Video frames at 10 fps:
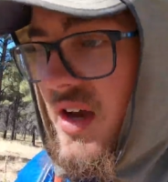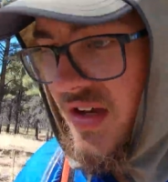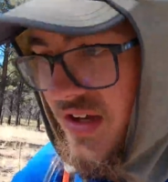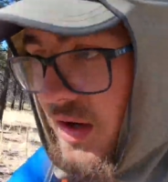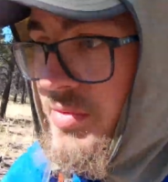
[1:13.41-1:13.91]

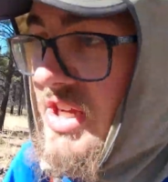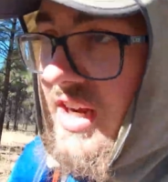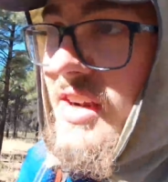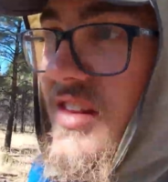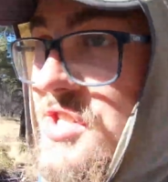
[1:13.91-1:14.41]
I
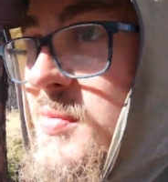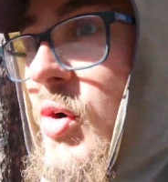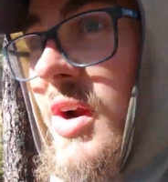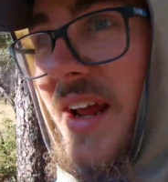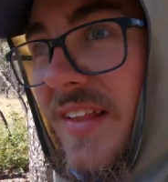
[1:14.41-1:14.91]
updated it this
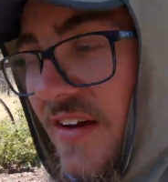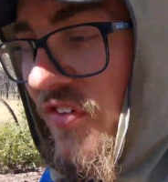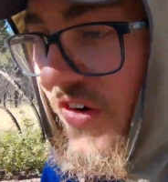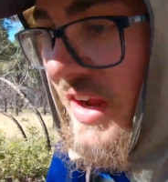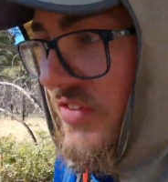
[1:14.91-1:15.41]
morning at like
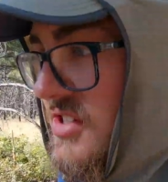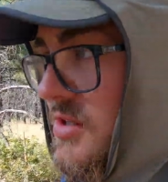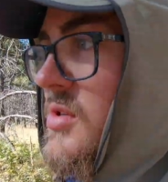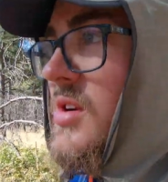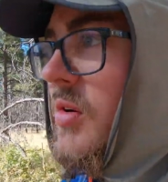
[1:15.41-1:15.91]
5 because it
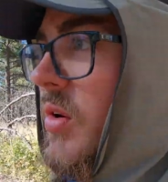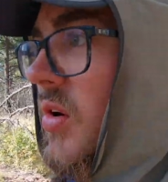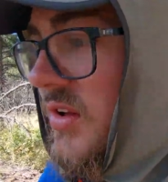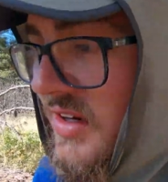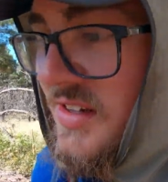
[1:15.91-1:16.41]
was so
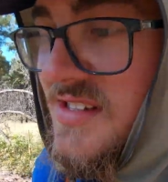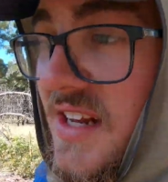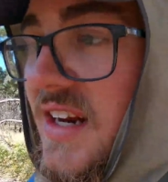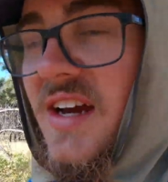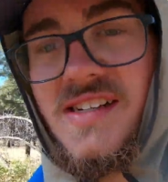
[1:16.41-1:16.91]
cold, and it
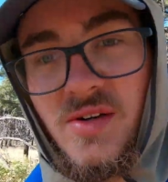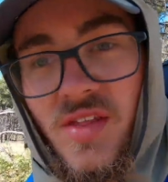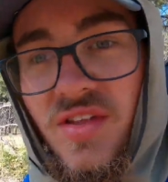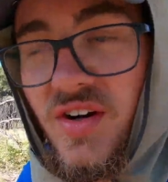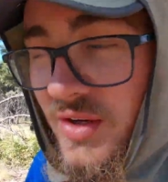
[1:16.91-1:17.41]
said it got down to
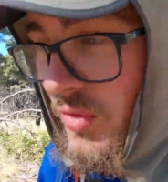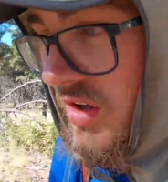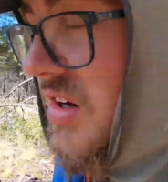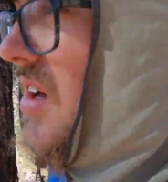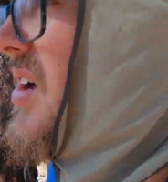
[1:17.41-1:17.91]

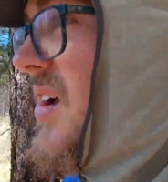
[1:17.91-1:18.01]
31,